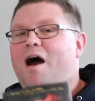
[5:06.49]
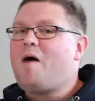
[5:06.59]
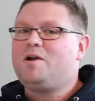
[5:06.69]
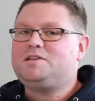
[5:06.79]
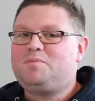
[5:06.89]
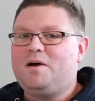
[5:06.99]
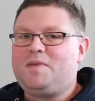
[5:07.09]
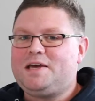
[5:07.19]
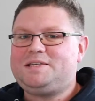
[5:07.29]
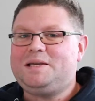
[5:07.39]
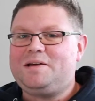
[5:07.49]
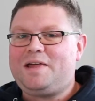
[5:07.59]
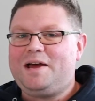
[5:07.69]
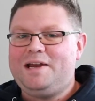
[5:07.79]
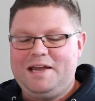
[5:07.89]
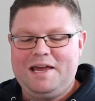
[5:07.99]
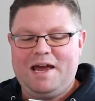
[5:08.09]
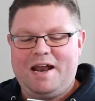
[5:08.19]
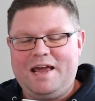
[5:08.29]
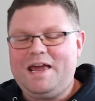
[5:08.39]
I wanted to put a scene like that in
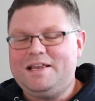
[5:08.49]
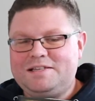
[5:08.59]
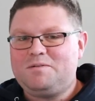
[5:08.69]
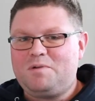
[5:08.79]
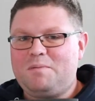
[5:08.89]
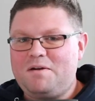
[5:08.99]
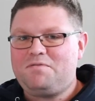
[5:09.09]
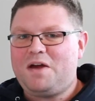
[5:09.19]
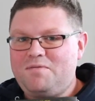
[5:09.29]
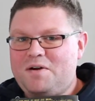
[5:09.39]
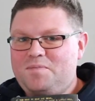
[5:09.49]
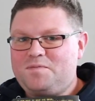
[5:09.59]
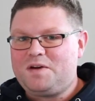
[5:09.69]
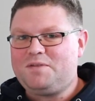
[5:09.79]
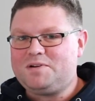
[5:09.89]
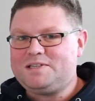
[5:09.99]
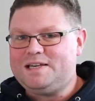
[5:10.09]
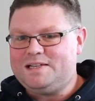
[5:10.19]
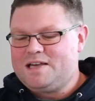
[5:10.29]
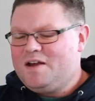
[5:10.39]
here, and it is one of my favourite
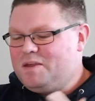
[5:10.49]
scenes.